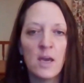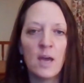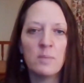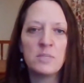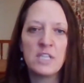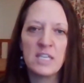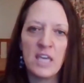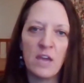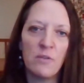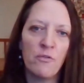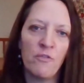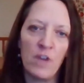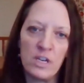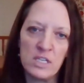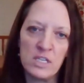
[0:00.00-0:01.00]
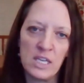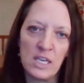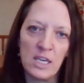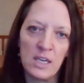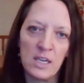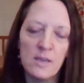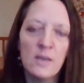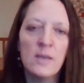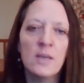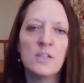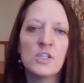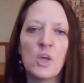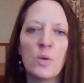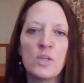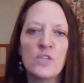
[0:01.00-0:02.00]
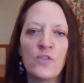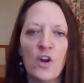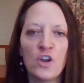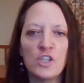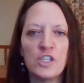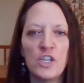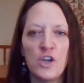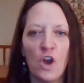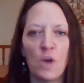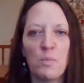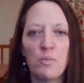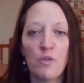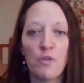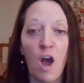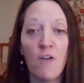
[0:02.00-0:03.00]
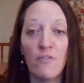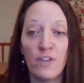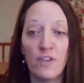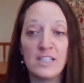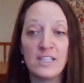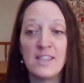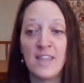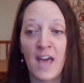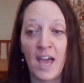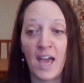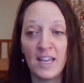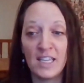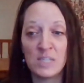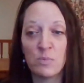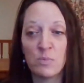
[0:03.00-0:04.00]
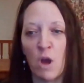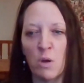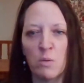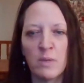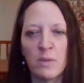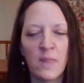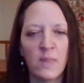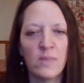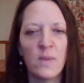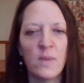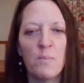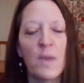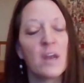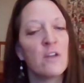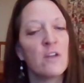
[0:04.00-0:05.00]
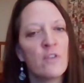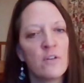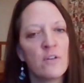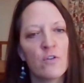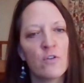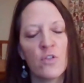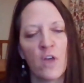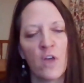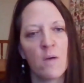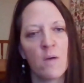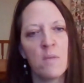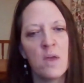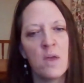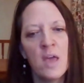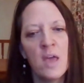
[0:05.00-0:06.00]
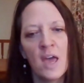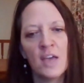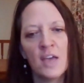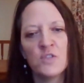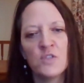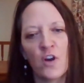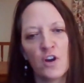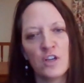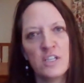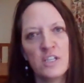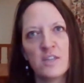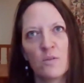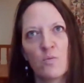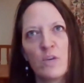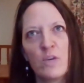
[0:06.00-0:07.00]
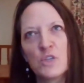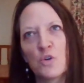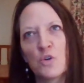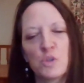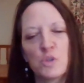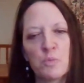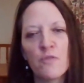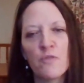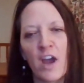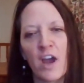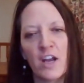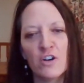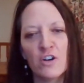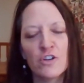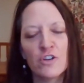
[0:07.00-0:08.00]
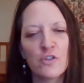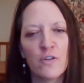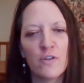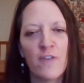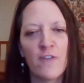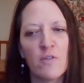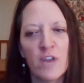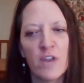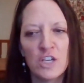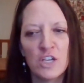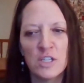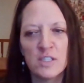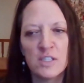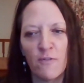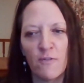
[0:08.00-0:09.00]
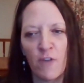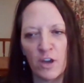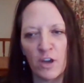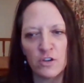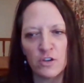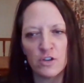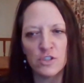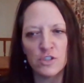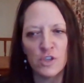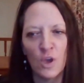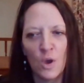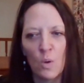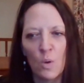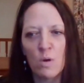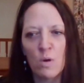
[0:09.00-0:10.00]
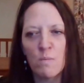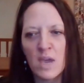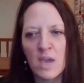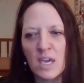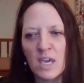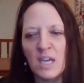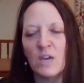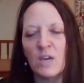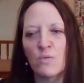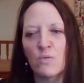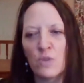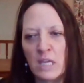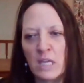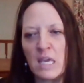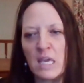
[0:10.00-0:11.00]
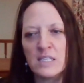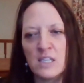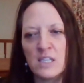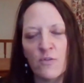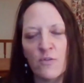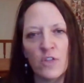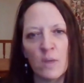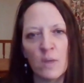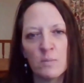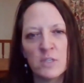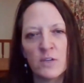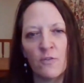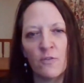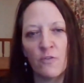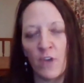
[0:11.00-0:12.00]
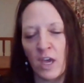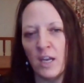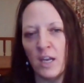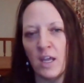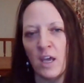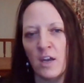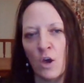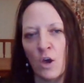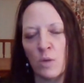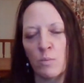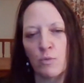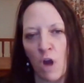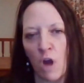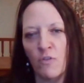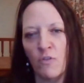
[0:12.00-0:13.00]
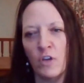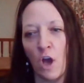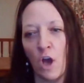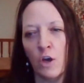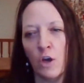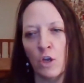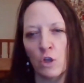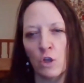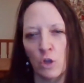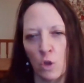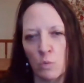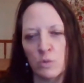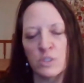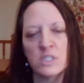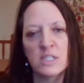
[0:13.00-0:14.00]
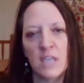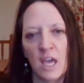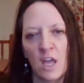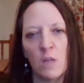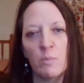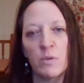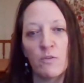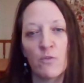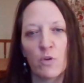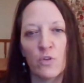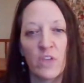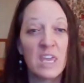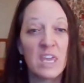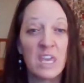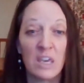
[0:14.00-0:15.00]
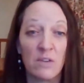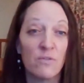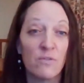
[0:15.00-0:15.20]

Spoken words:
to get funding. So as far as the nonprofits, that is probably the benefit for them. As far as the resource providers or the foundations and funders, we're making it really easy for them to vet a nonprofit on a global scale before they give.